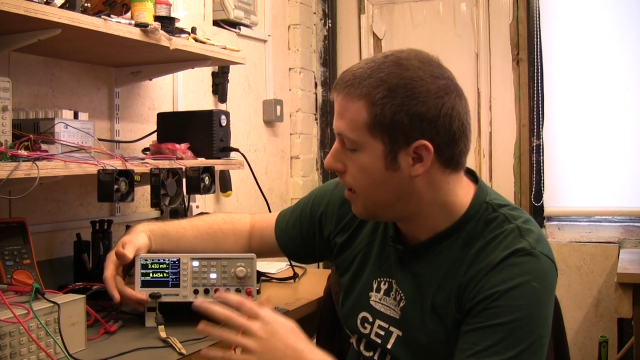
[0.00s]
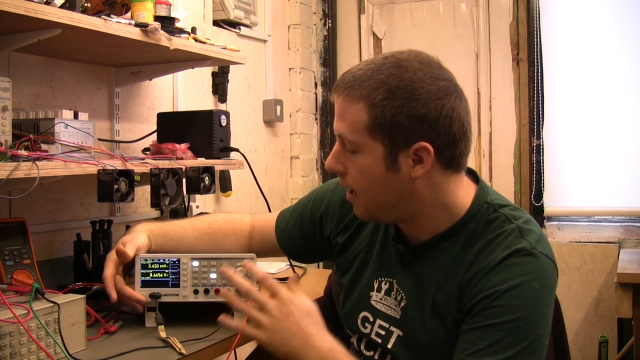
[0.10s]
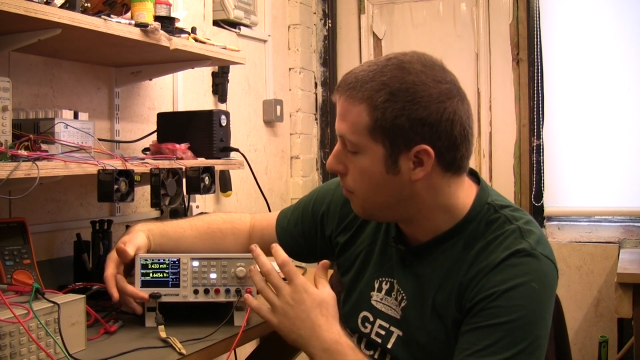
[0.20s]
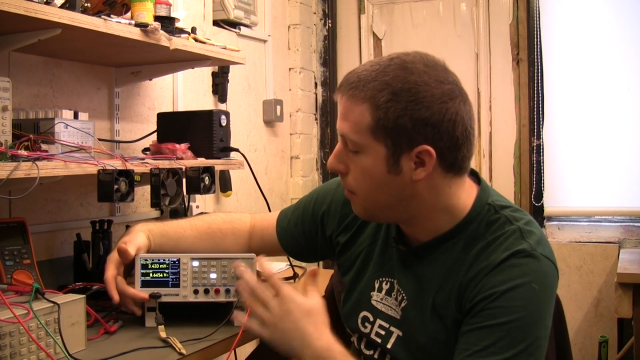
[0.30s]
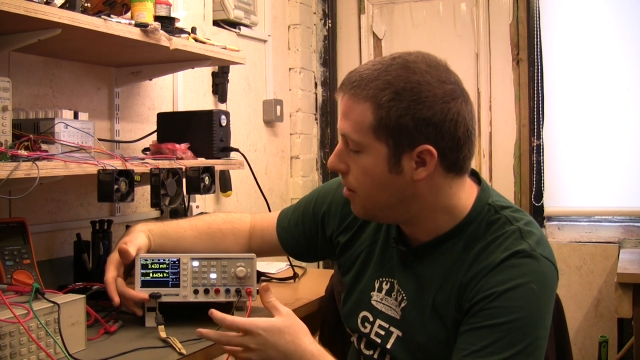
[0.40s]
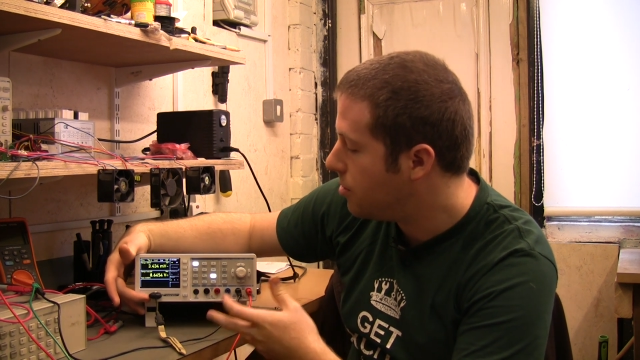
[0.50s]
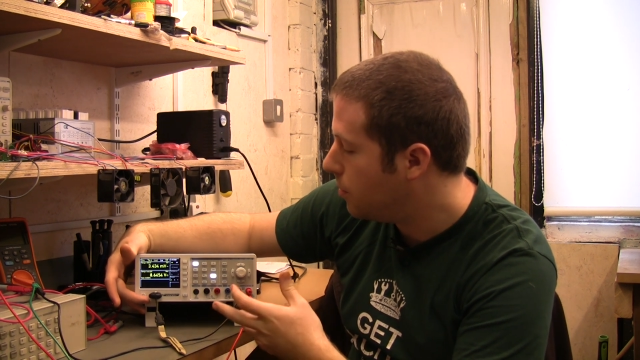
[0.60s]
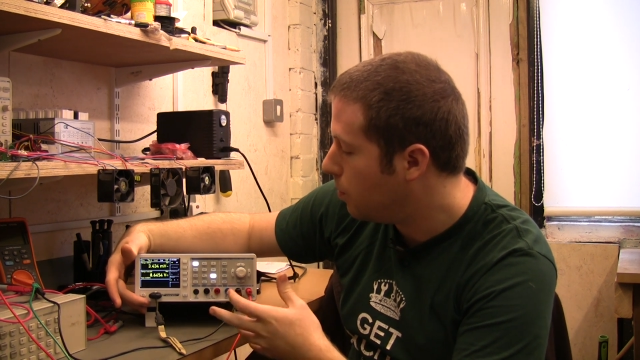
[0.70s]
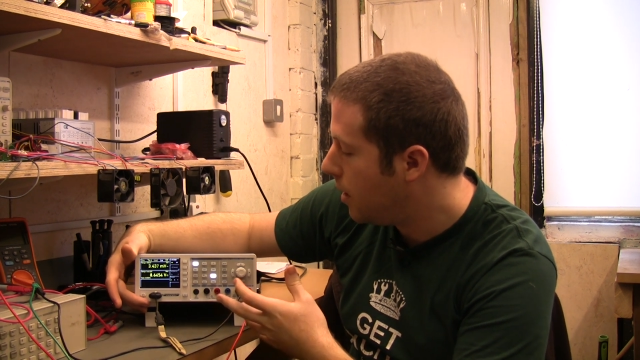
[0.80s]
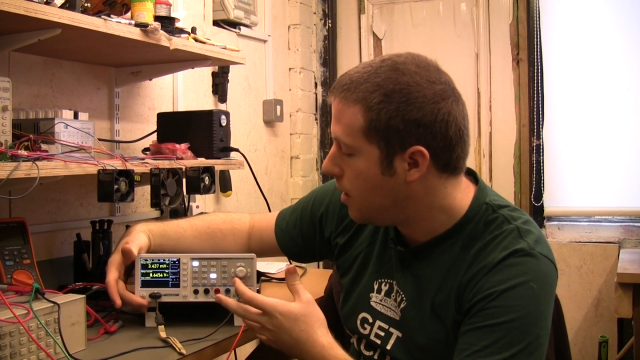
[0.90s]
As I
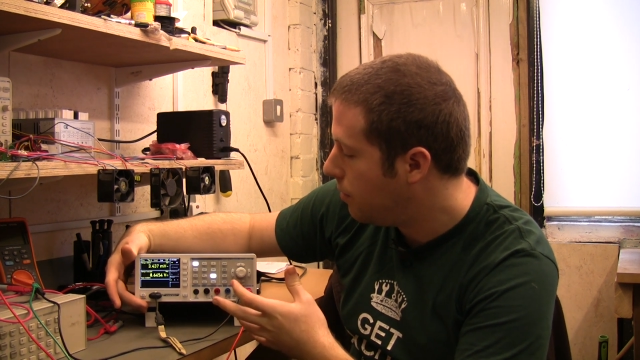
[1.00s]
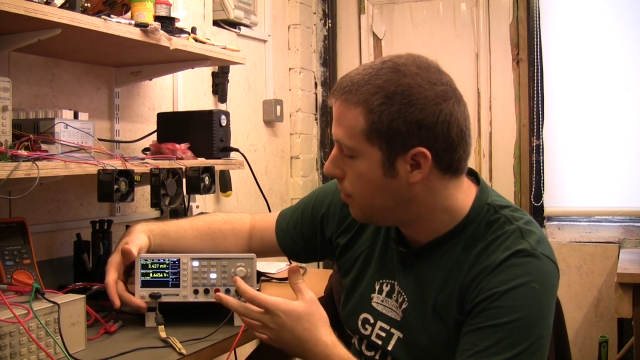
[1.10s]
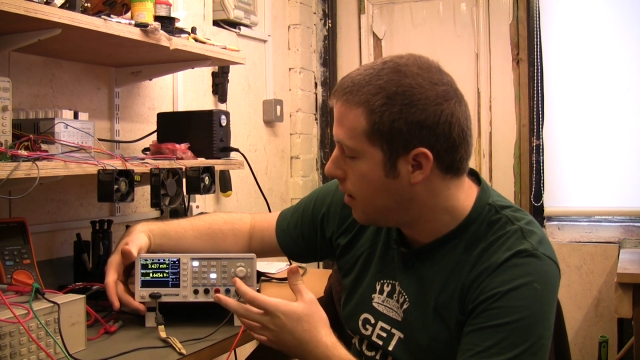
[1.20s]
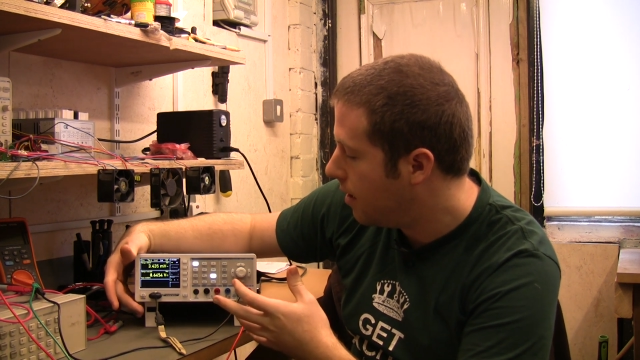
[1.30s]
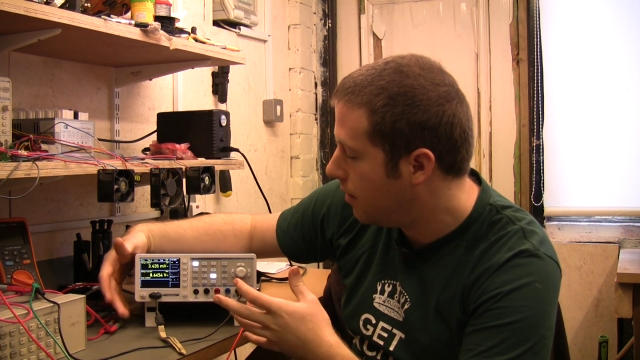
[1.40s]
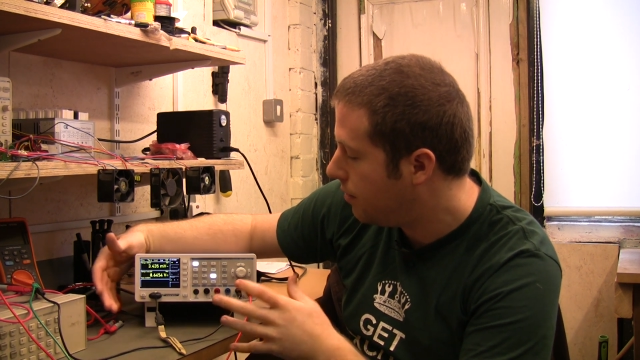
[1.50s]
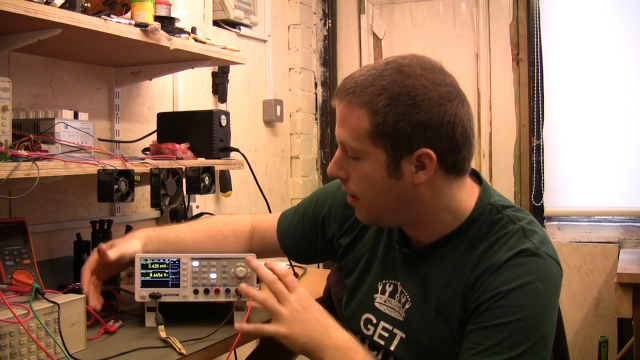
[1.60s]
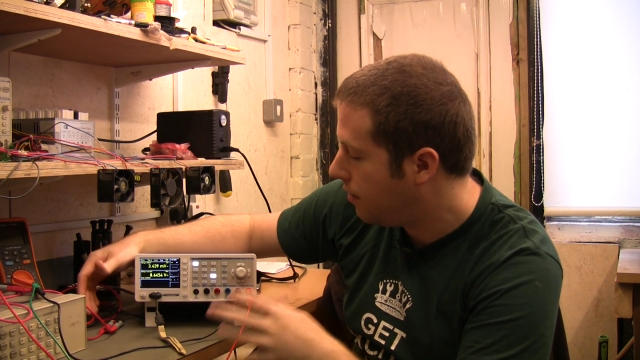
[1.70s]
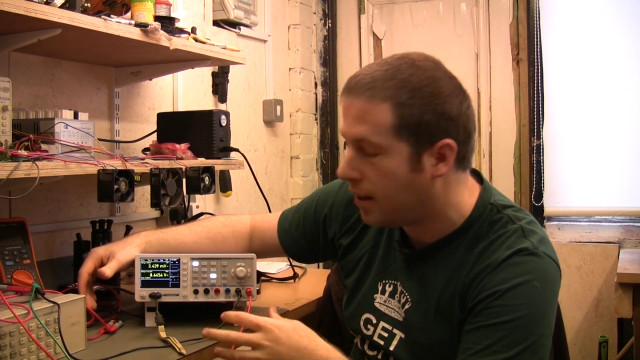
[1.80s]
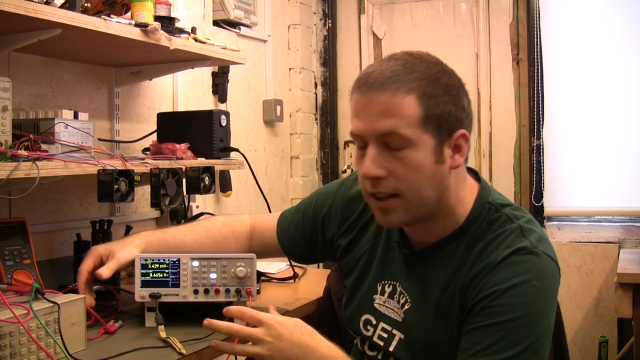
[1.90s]
mentioned, we're using a
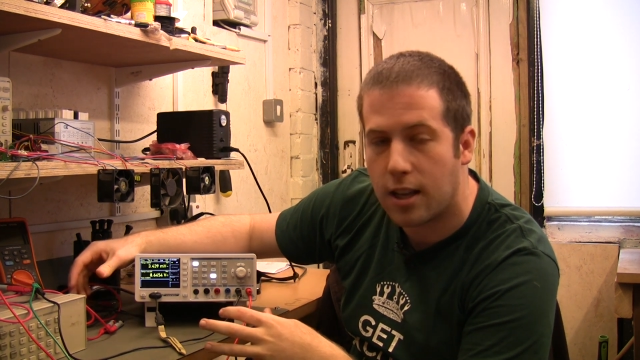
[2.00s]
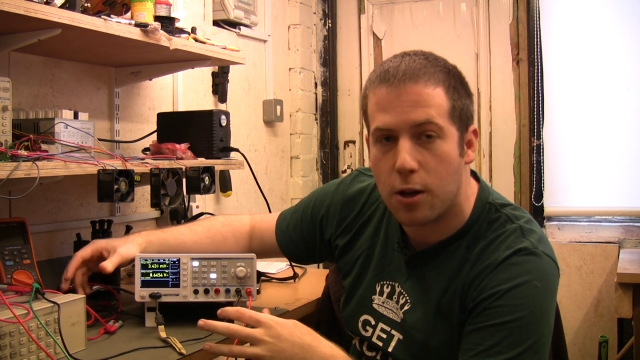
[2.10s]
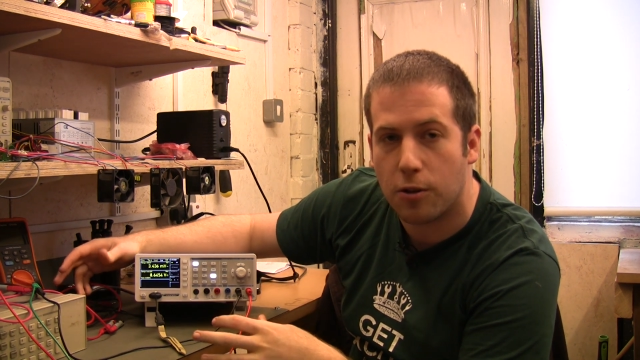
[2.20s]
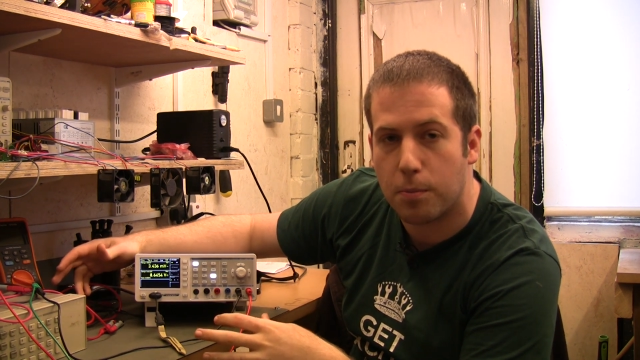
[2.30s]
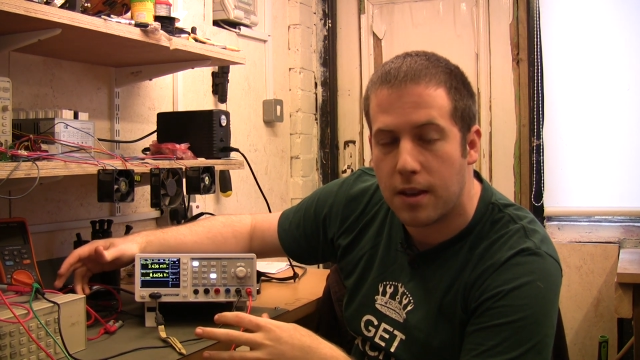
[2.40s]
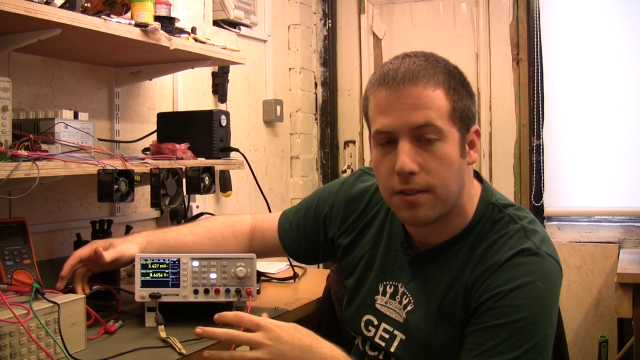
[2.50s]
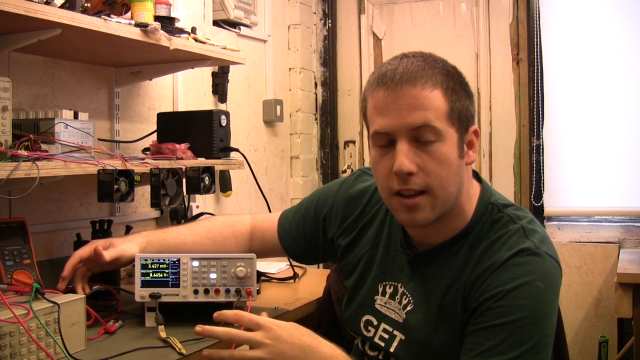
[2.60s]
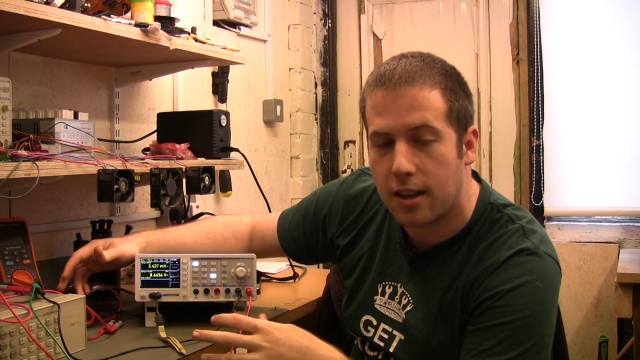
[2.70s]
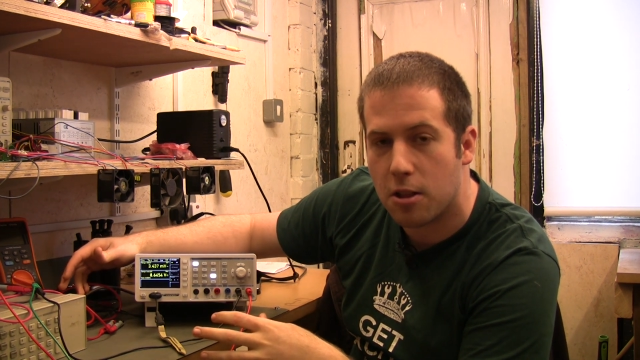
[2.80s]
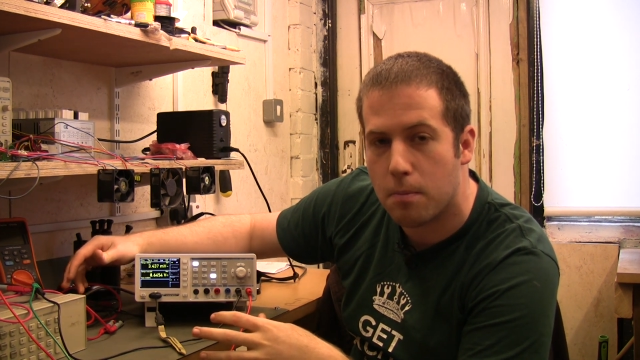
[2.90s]
16 gig USB
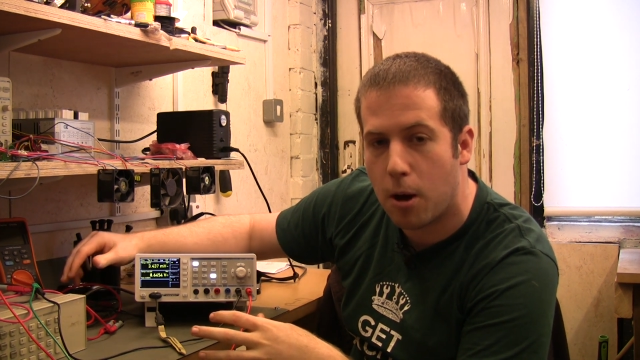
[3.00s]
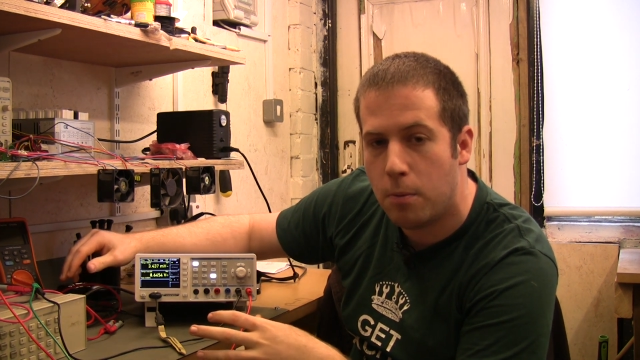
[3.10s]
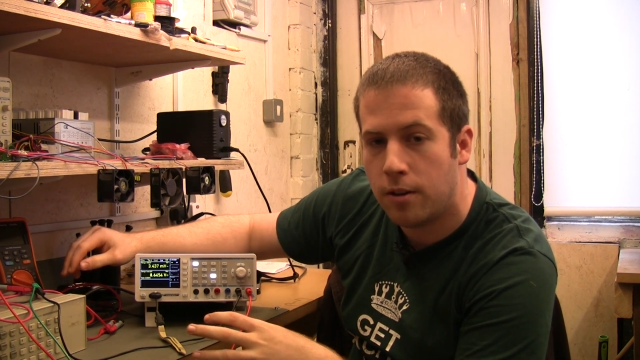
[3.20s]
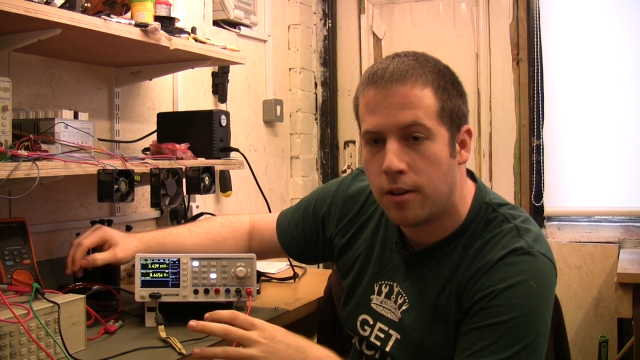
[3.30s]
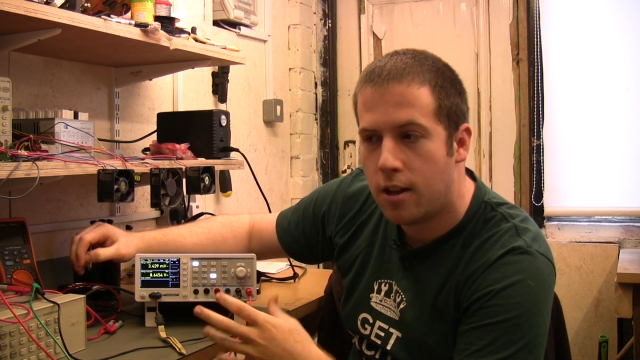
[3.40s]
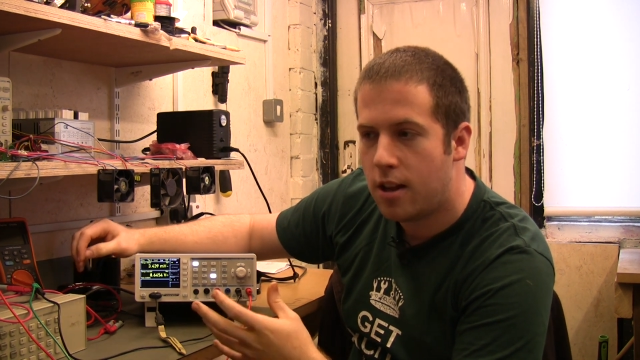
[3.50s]
stick at the moment.